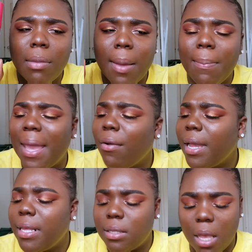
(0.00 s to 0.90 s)

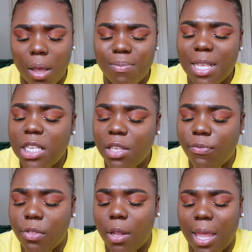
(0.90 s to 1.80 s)
Berries. This is
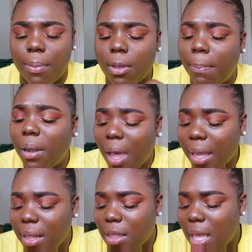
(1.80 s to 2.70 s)
for the the
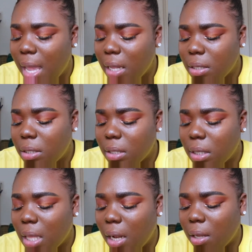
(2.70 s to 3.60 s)
plug-in things
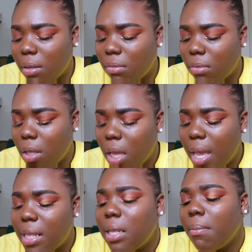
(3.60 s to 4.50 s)
that
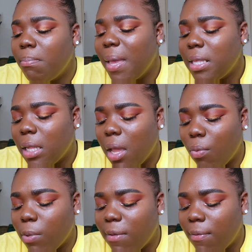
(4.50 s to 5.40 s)
it's basically a
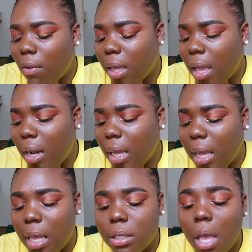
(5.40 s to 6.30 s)
refill can, I
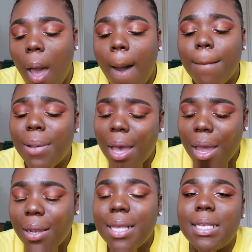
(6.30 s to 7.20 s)
guess.
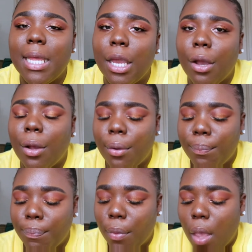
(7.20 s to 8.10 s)
But listen here,
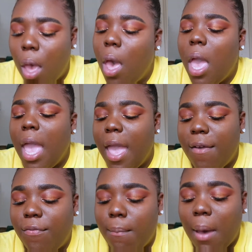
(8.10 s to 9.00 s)

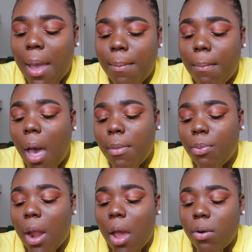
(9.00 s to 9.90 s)
if my Mama
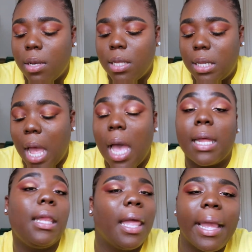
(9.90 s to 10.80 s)
Brown does
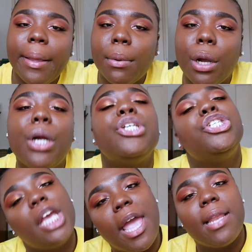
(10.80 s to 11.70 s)
not claim her
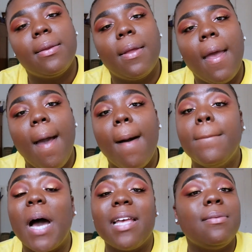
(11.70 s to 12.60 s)
shit
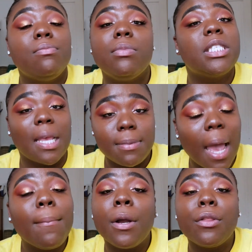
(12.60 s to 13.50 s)
by
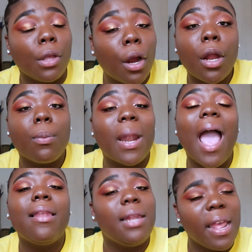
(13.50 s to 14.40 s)
September 3rd when
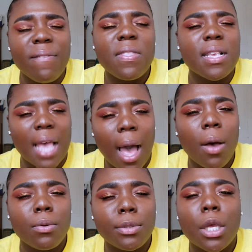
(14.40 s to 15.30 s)
I leave this
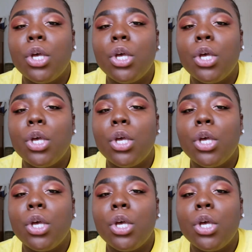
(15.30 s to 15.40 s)
house,